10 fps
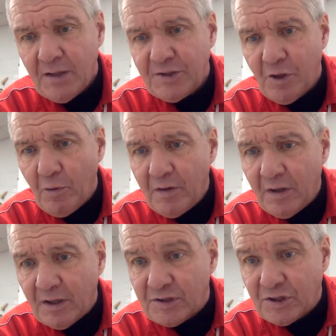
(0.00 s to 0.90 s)
So
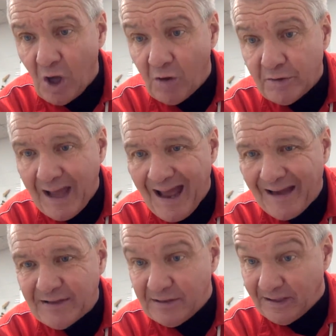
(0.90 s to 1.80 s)
the salt
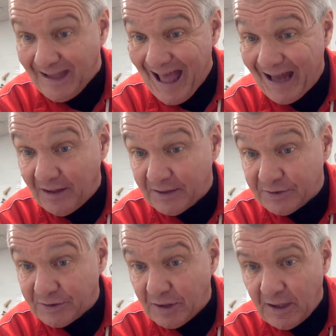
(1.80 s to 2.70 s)
acts as a
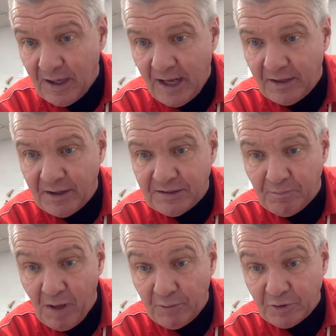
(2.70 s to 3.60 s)
catalyst, and this
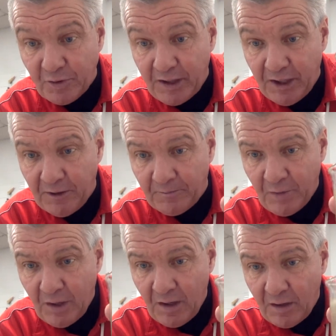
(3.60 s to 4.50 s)
bubbles right here,
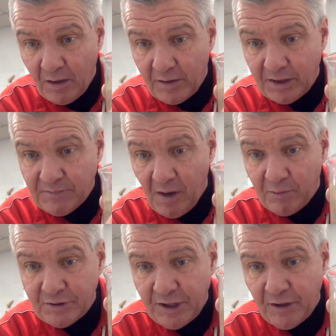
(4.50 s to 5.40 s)
these
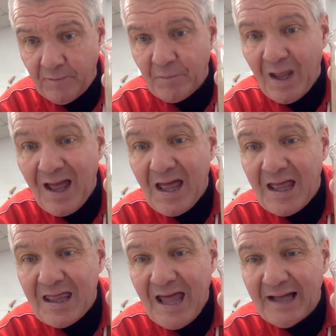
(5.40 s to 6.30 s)
bubbles here,
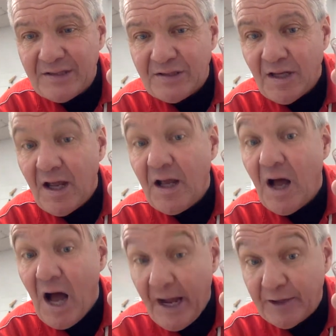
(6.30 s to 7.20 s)
that's
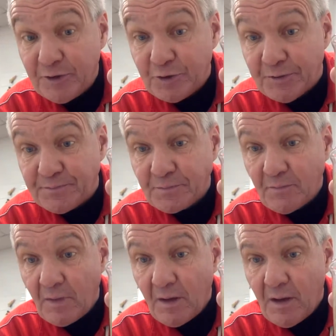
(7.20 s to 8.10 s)
hydrogen,
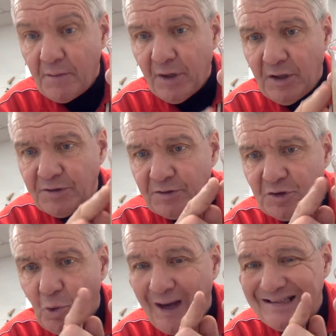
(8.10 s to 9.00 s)
because there's
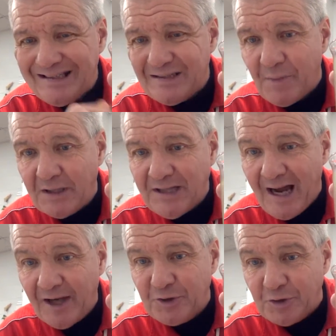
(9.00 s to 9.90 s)
twice as much
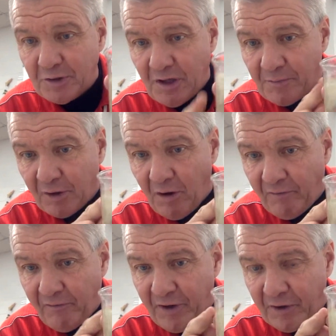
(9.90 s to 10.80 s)
hydrogen coming
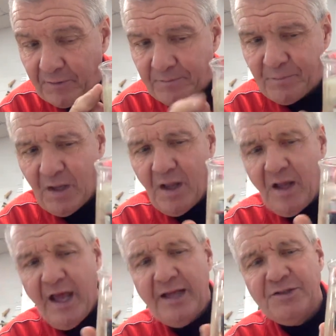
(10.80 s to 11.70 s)
off of here
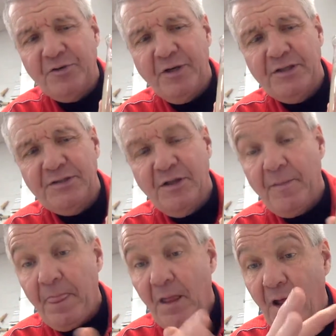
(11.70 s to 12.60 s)
as there is
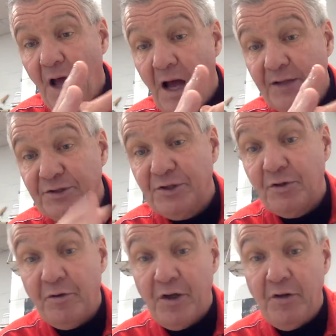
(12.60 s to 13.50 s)

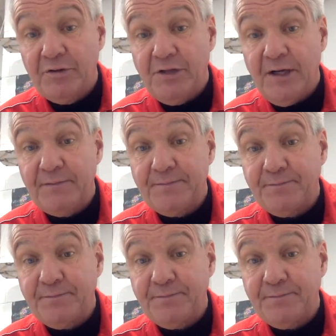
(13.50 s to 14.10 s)
oxygen on the other side.